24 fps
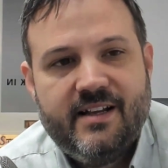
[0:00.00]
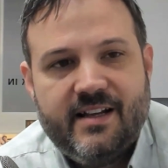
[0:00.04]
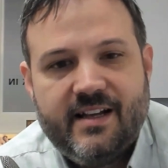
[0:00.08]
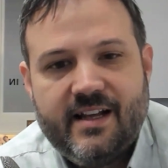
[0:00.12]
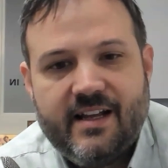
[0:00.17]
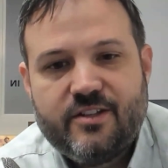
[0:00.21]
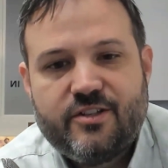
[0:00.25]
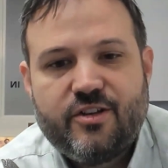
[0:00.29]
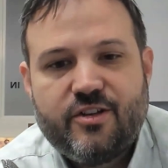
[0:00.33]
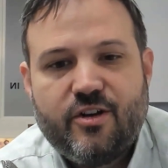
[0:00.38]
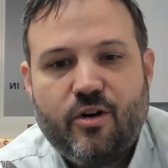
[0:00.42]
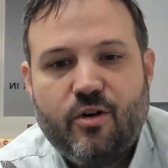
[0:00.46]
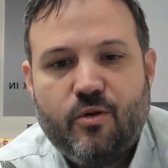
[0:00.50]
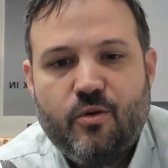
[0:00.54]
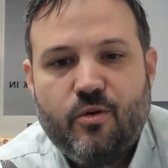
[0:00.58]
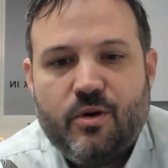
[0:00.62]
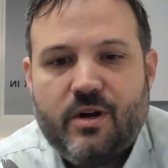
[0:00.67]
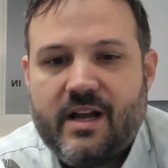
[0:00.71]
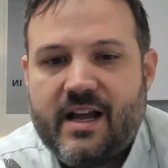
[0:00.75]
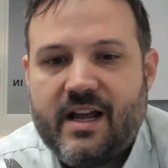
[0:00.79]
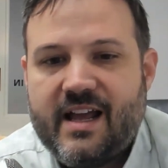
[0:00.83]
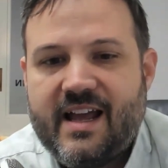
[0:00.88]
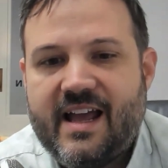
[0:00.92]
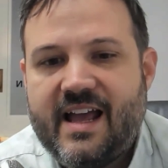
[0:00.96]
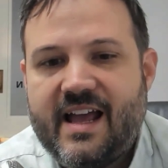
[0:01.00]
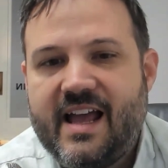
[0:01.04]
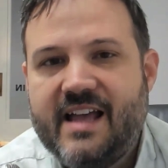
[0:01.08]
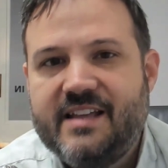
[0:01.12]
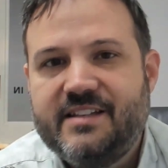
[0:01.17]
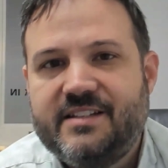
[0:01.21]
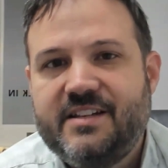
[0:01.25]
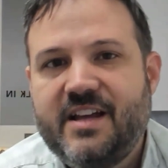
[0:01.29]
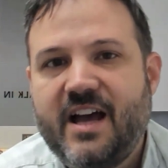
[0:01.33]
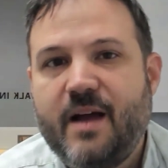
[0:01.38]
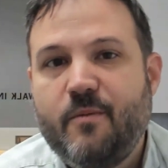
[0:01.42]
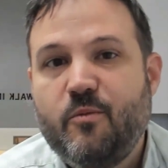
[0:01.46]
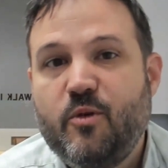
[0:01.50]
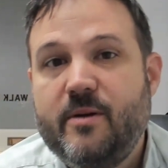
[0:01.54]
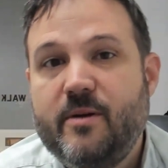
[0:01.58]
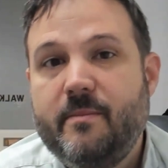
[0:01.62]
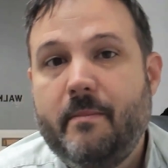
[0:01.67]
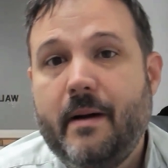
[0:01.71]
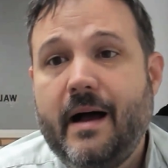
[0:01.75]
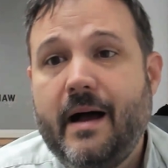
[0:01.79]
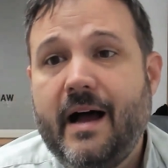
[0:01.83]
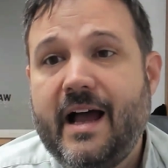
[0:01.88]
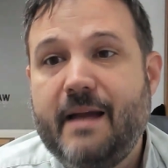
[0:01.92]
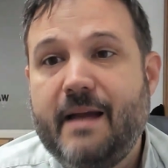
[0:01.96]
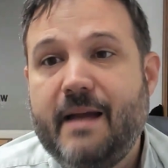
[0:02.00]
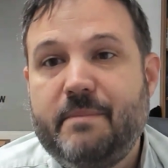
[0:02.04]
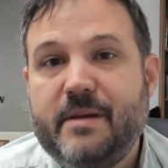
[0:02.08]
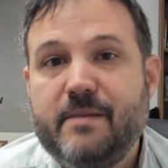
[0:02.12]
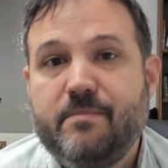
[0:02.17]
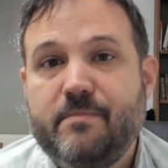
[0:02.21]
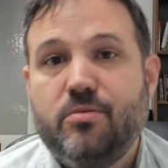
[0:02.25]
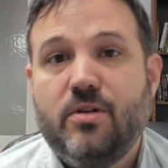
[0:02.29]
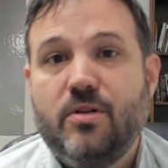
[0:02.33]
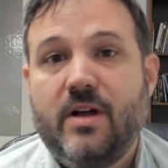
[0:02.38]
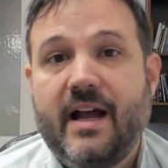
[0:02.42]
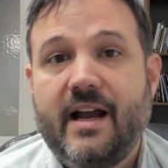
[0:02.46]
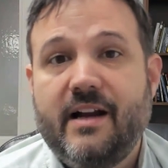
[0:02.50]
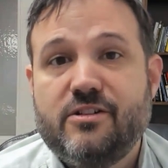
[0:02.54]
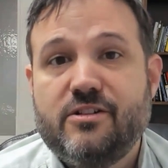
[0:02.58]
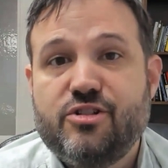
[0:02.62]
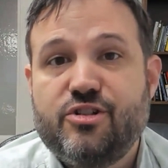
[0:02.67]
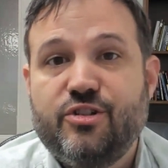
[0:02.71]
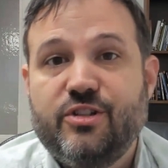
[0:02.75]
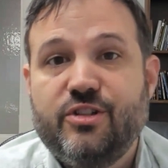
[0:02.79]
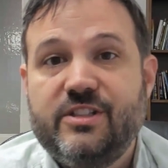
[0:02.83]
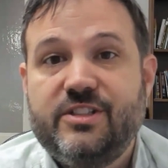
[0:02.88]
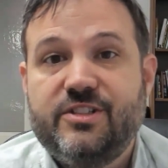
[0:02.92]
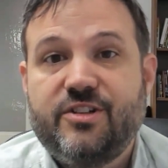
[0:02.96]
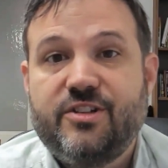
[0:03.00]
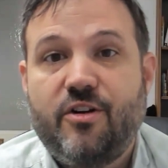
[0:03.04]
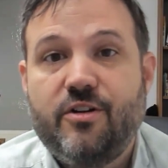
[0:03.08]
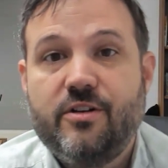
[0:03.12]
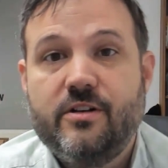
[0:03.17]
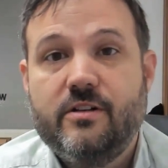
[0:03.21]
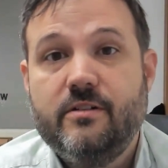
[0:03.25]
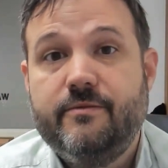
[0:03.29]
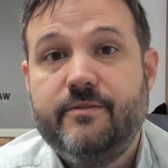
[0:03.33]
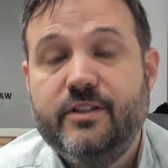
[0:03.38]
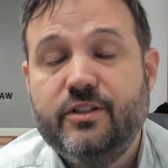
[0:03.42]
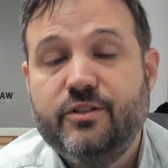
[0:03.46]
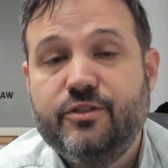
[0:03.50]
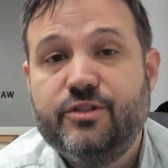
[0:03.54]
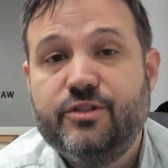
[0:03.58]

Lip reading: And so as time went by, people actually started to feel